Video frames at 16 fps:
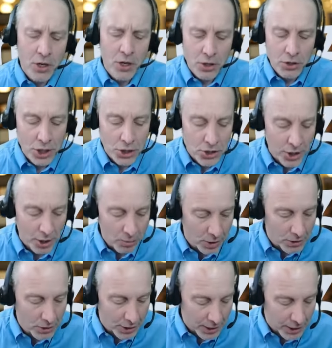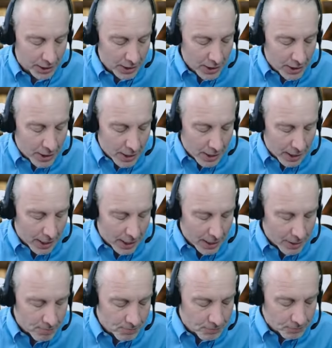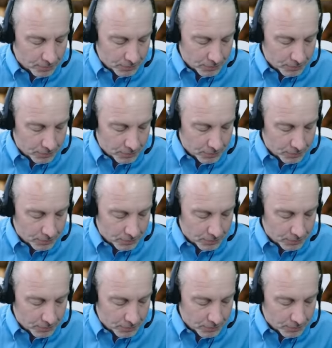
Now, you touched on one thing, and